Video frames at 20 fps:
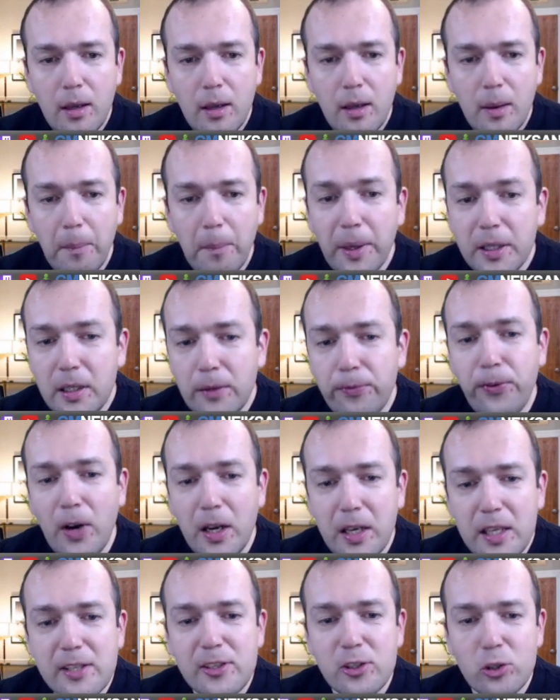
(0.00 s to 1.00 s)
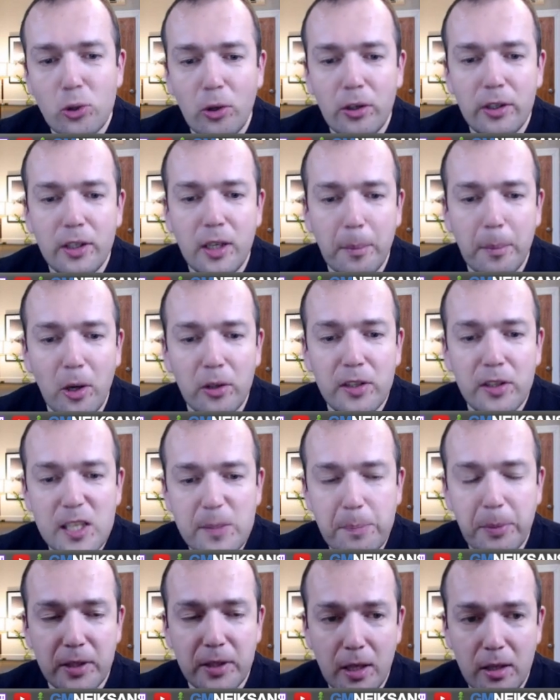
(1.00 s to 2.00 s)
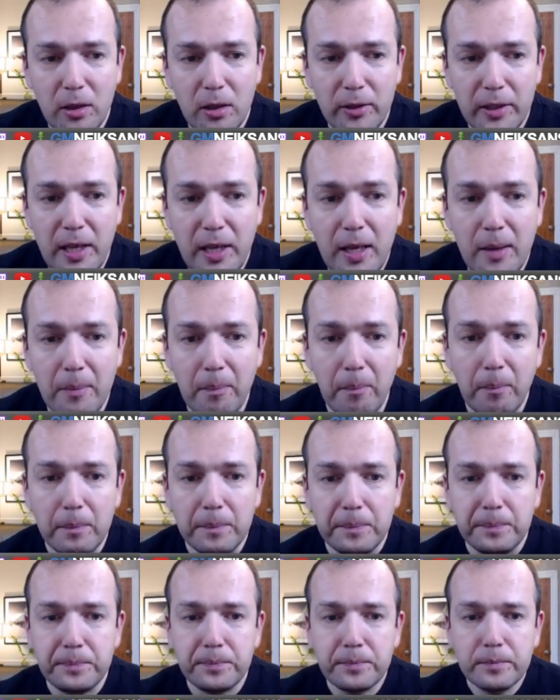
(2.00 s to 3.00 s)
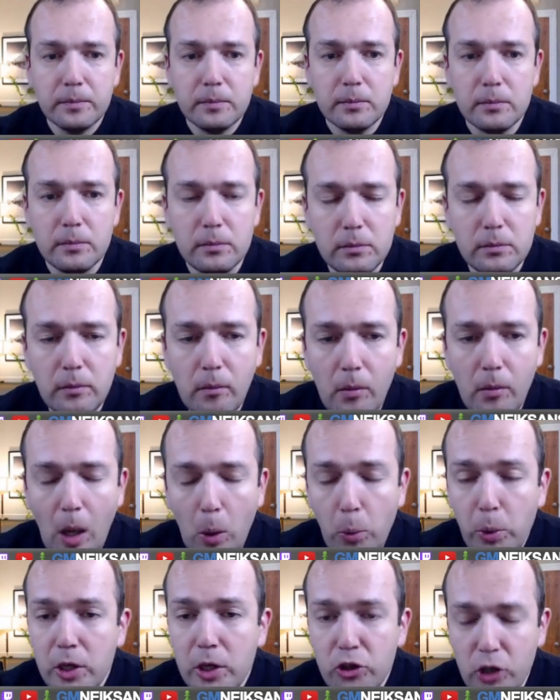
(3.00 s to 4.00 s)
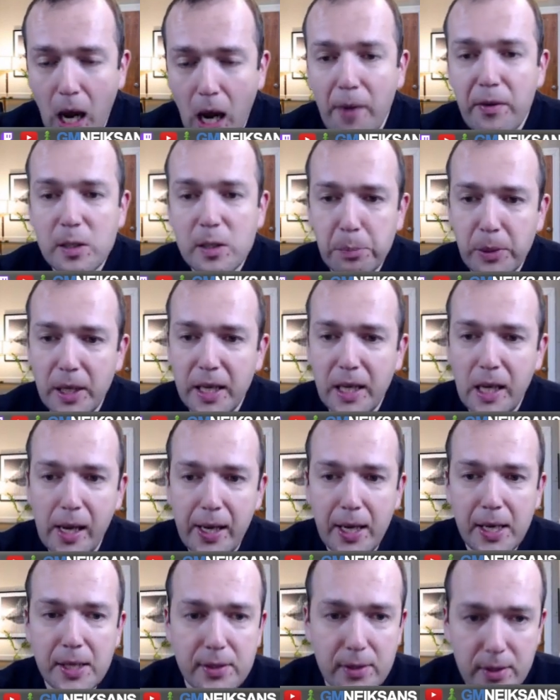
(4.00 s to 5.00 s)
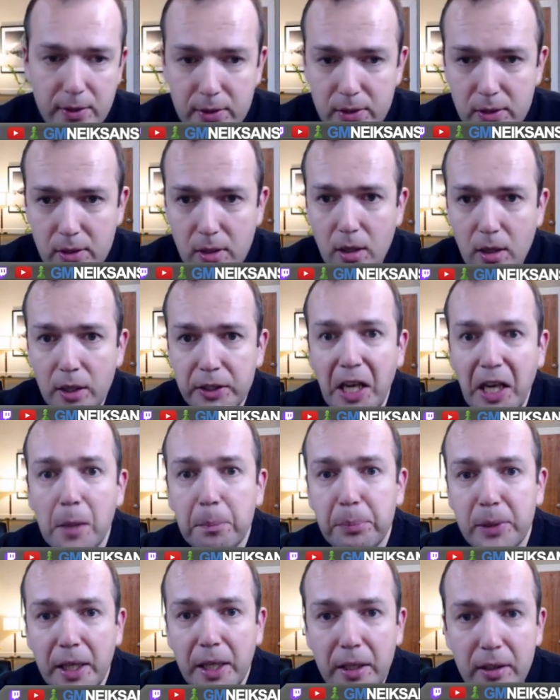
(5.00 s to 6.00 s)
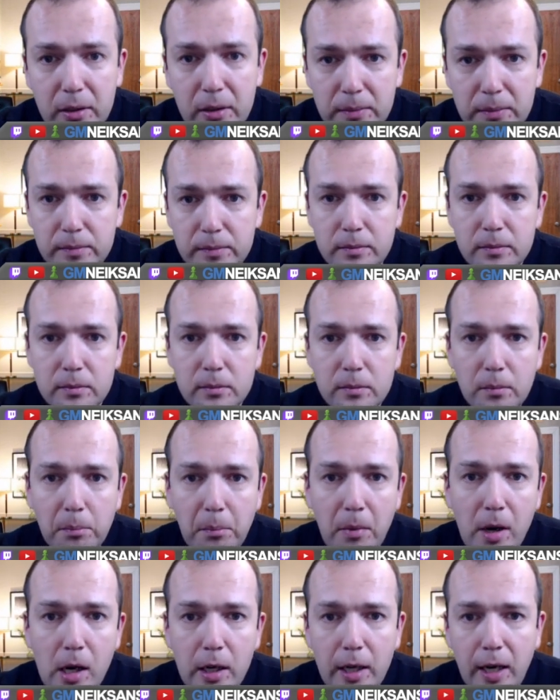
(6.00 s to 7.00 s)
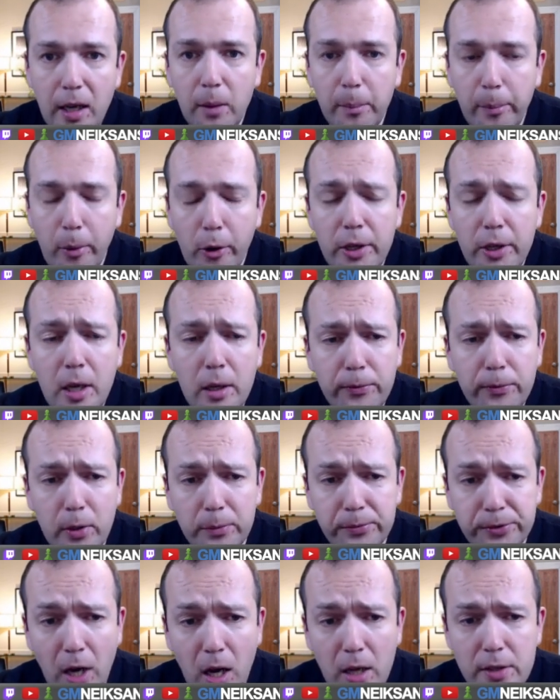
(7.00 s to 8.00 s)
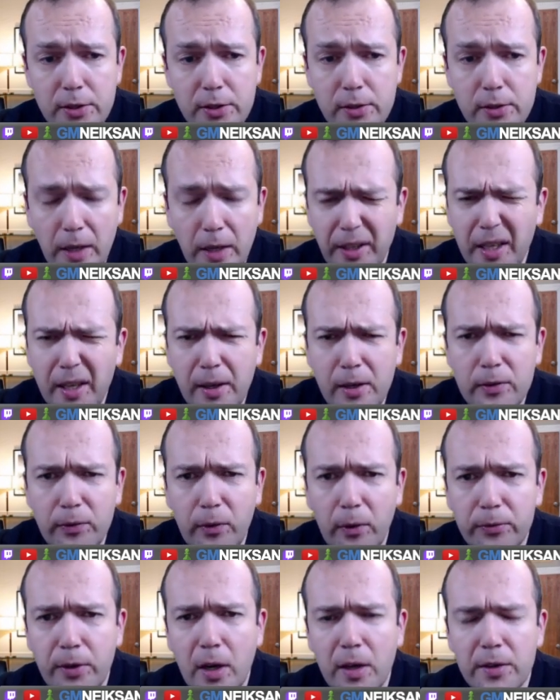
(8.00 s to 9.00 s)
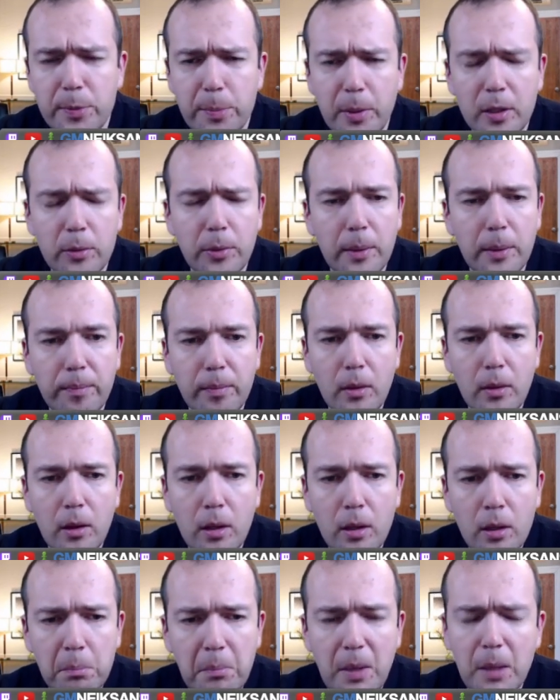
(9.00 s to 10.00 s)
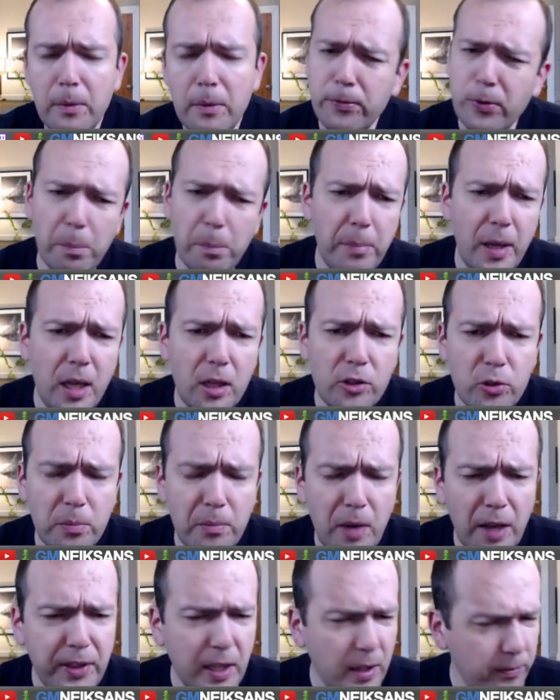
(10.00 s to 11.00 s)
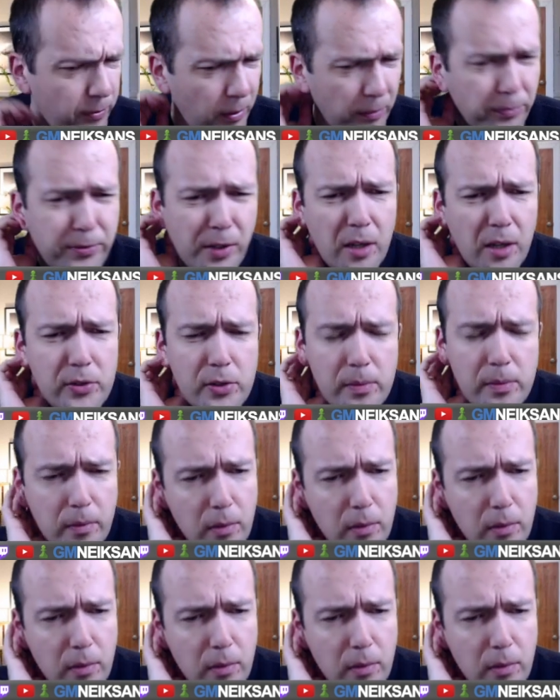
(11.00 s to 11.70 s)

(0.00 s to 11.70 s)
But the funny story about this particular game, which I was playing against this young player, Michael Boyer from France. I think he's from France, by the way. Maybe from Belgium. I think from France.